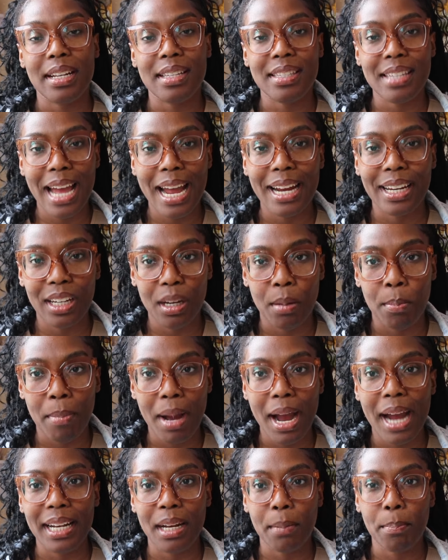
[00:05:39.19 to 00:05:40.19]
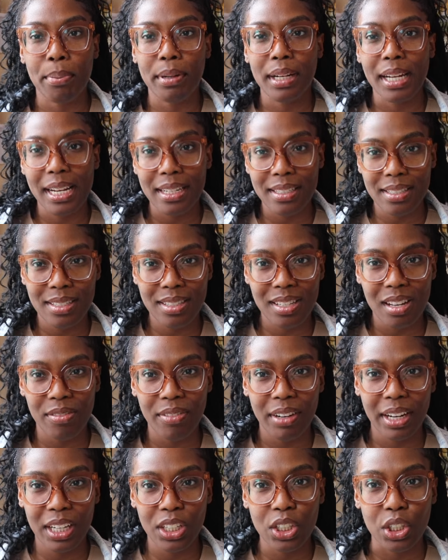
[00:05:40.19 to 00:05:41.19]
attack your mind and plant stuff
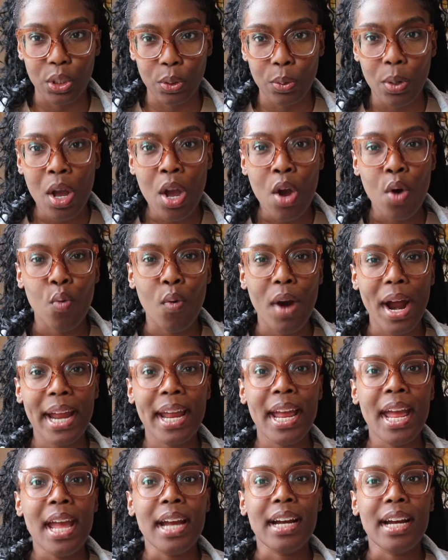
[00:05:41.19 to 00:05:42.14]
in you, right?